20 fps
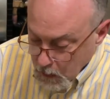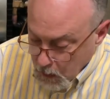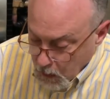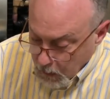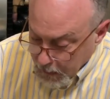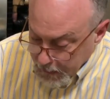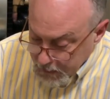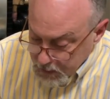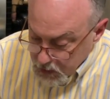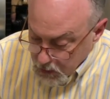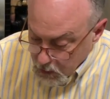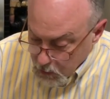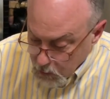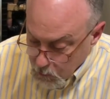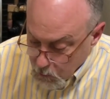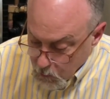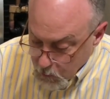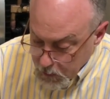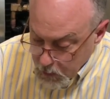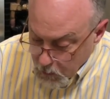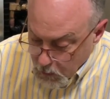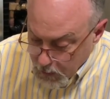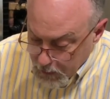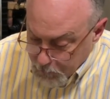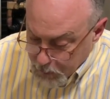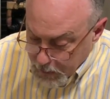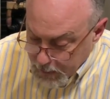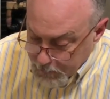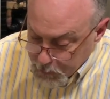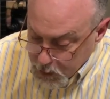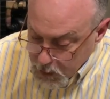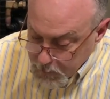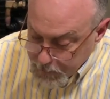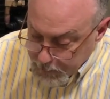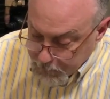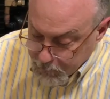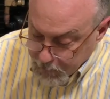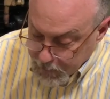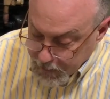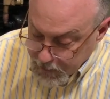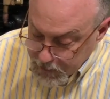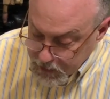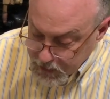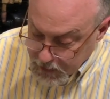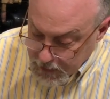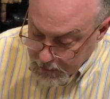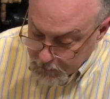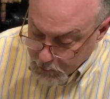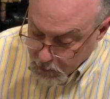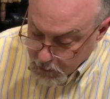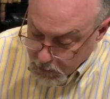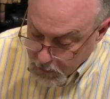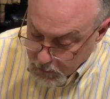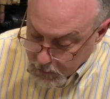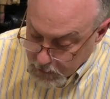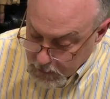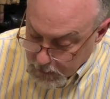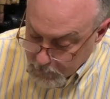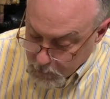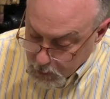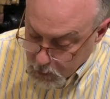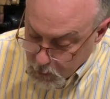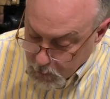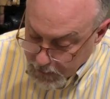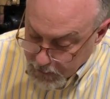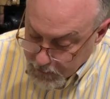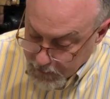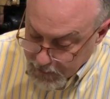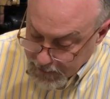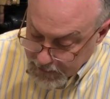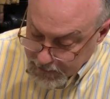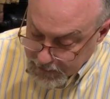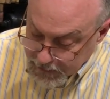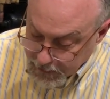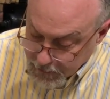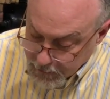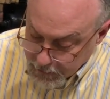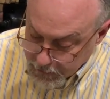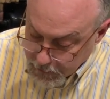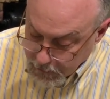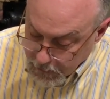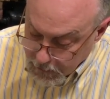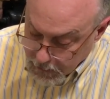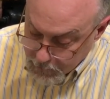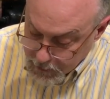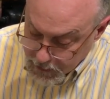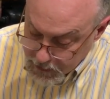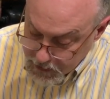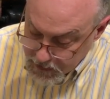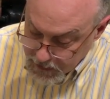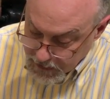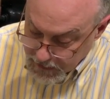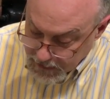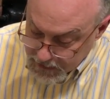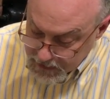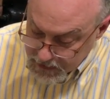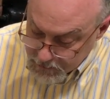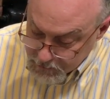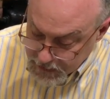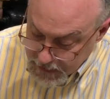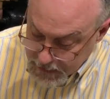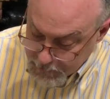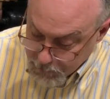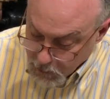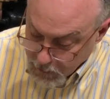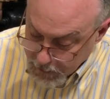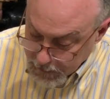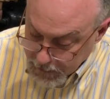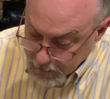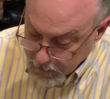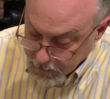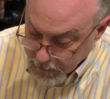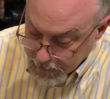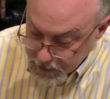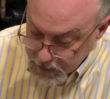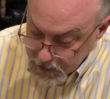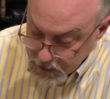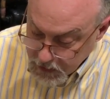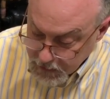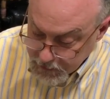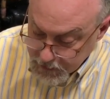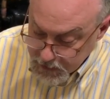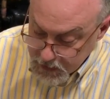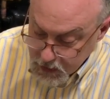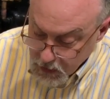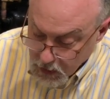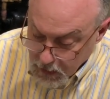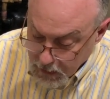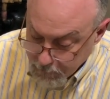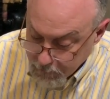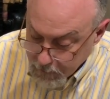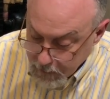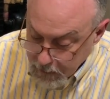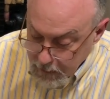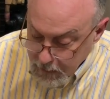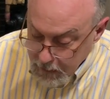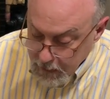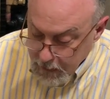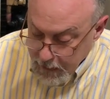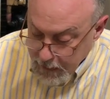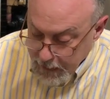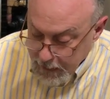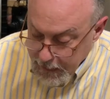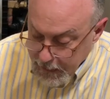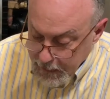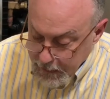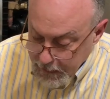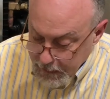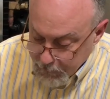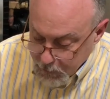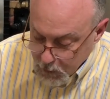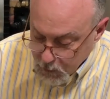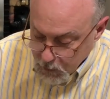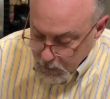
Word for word: All right, so when you want to prep tubing for this, a couple of, couple of quick things here. Um, you can see I got some tape on here. I just cut this off. And if you